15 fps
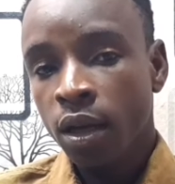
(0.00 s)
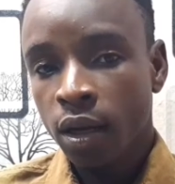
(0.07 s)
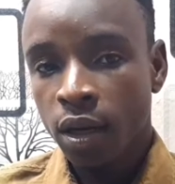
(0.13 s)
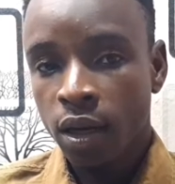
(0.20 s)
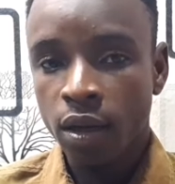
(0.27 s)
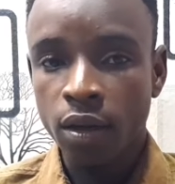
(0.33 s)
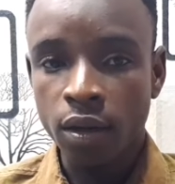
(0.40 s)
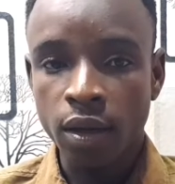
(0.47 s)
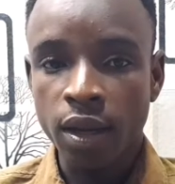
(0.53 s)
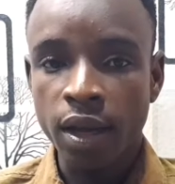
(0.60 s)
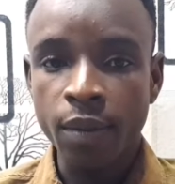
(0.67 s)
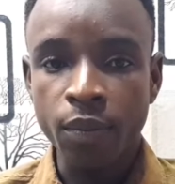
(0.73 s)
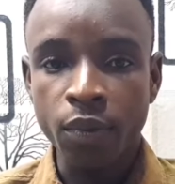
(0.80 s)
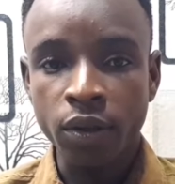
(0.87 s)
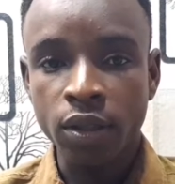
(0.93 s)
Click on the
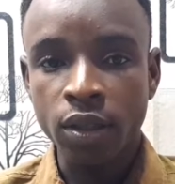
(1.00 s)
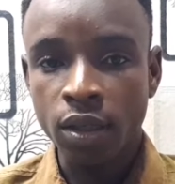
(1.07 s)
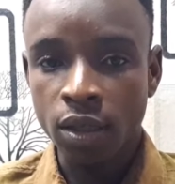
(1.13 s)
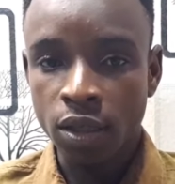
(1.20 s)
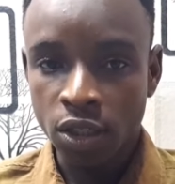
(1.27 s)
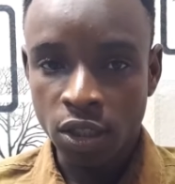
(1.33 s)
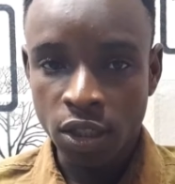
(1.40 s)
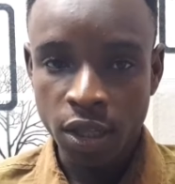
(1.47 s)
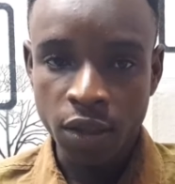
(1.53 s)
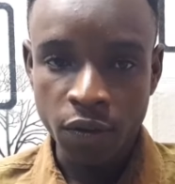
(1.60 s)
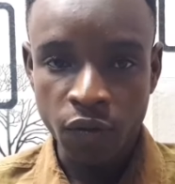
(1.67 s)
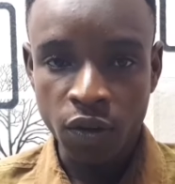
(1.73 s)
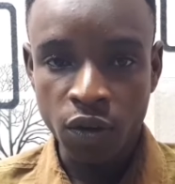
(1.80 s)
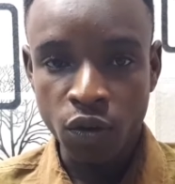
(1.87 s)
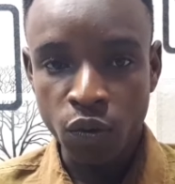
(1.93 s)
like button, share the
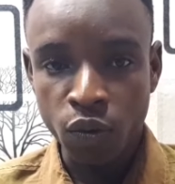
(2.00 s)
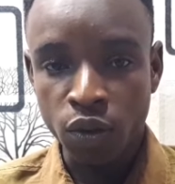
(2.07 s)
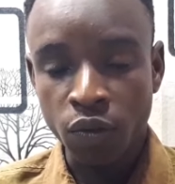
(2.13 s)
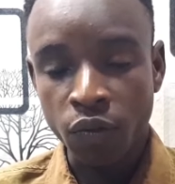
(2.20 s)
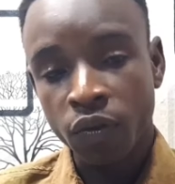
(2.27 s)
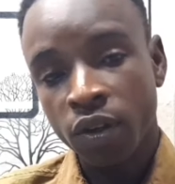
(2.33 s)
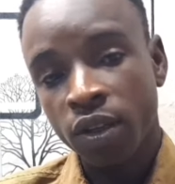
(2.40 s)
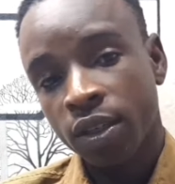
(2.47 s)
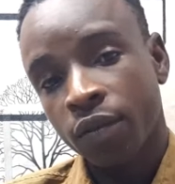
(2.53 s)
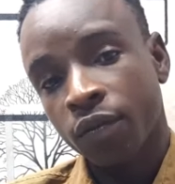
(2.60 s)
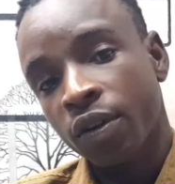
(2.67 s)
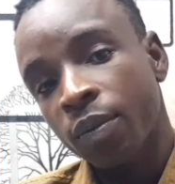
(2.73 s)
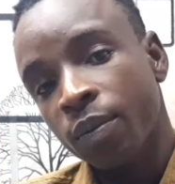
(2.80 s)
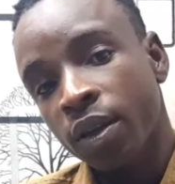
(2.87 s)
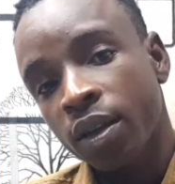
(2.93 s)
video with your friends and
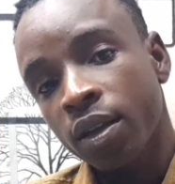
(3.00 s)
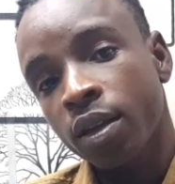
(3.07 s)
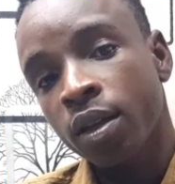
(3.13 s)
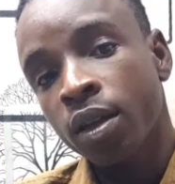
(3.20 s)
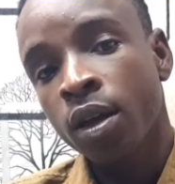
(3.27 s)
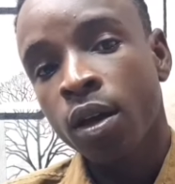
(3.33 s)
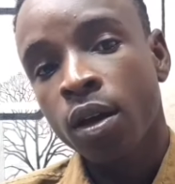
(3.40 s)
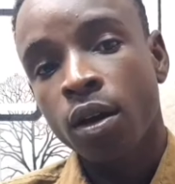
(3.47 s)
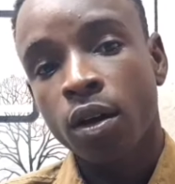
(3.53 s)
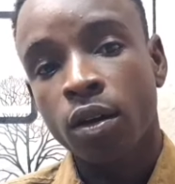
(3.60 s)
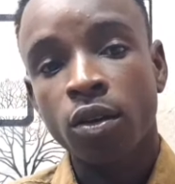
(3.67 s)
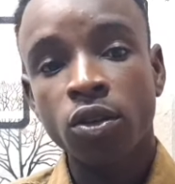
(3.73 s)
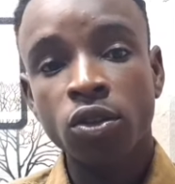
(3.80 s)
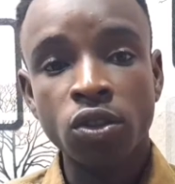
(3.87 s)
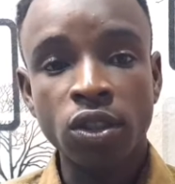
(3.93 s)
family
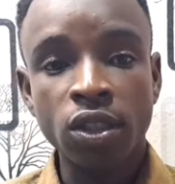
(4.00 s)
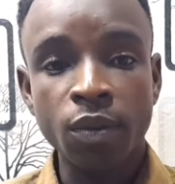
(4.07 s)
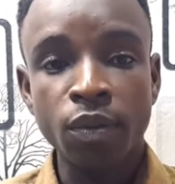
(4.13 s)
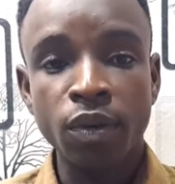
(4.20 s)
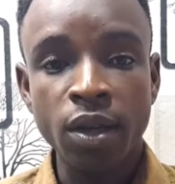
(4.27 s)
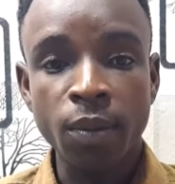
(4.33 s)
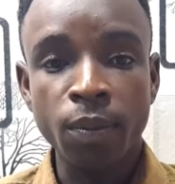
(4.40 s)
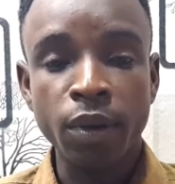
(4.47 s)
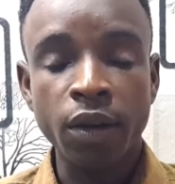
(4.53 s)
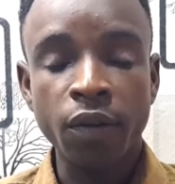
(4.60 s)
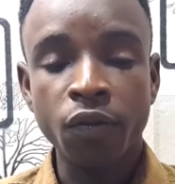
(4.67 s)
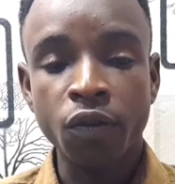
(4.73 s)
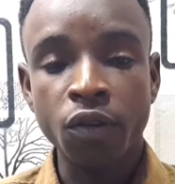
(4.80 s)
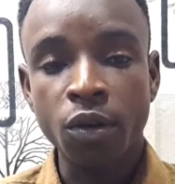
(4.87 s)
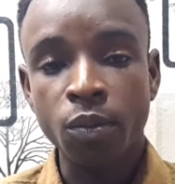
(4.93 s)
on all social media
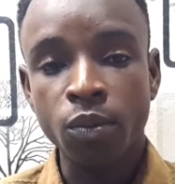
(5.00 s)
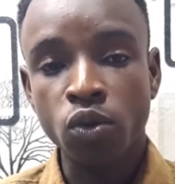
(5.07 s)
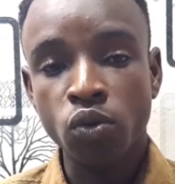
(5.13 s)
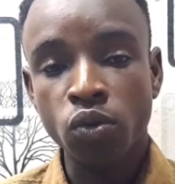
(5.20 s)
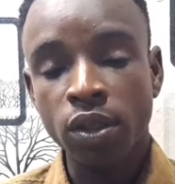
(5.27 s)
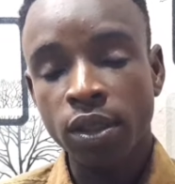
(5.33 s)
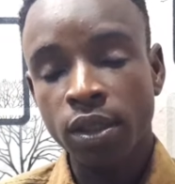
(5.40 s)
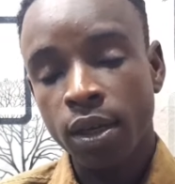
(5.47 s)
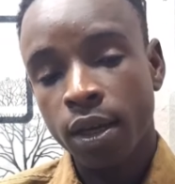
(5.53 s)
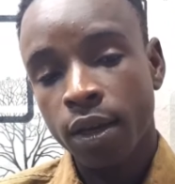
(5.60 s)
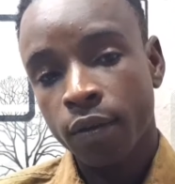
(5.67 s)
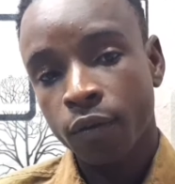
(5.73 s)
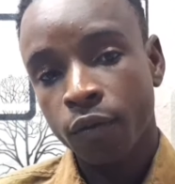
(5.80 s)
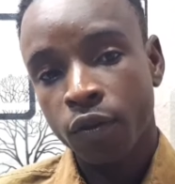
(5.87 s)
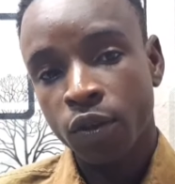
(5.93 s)
platforms,
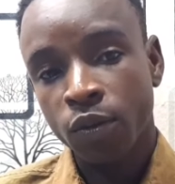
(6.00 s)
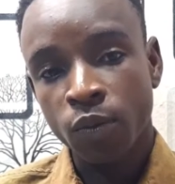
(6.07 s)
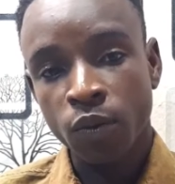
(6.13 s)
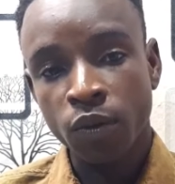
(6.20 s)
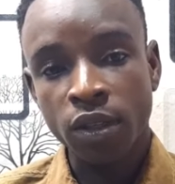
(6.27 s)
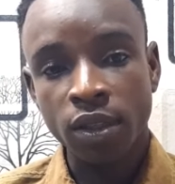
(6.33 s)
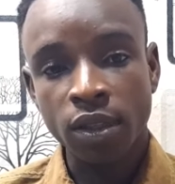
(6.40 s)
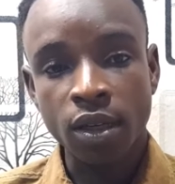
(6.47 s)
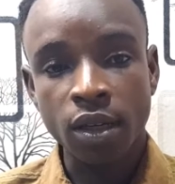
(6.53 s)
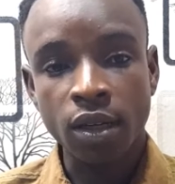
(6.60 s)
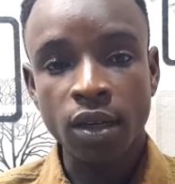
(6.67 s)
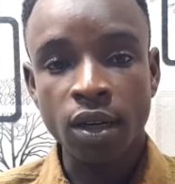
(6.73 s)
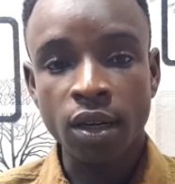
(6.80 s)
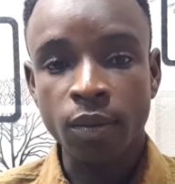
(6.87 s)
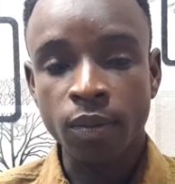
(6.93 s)
Twitter, Facebook,
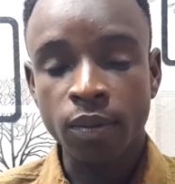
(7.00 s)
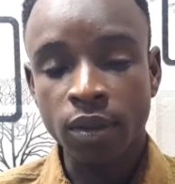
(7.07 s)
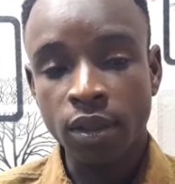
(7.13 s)
Instagram,